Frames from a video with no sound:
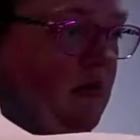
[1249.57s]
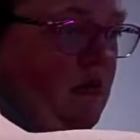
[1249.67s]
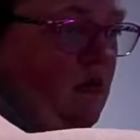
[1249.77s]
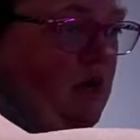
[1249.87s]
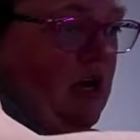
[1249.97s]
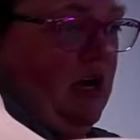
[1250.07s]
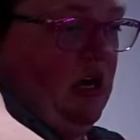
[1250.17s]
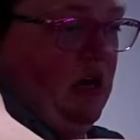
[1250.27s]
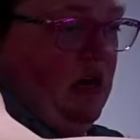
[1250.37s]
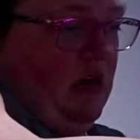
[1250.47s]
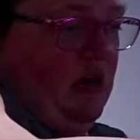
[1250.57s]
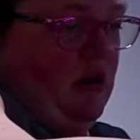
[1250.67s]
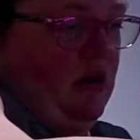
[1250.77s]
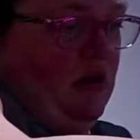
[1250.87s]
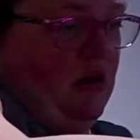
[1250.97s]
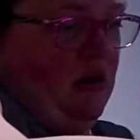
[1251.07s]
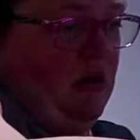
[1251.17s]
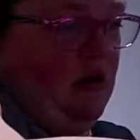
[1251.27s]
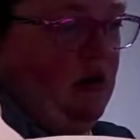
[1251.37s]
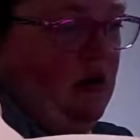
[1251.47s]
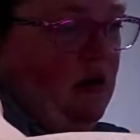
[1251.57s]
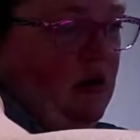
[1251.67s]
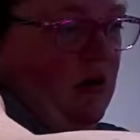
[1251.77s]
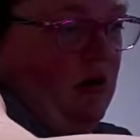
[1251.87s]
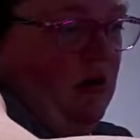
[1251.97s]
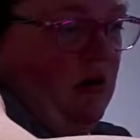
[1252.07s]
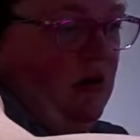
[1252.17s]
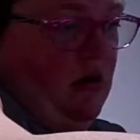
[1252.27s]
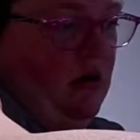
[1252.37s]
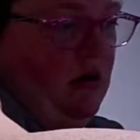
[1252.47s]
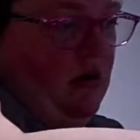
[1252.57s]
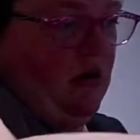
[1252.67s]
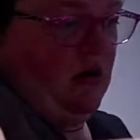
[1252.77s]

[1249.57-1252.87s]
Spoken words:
We actually just got Jack, Little Man's haircut.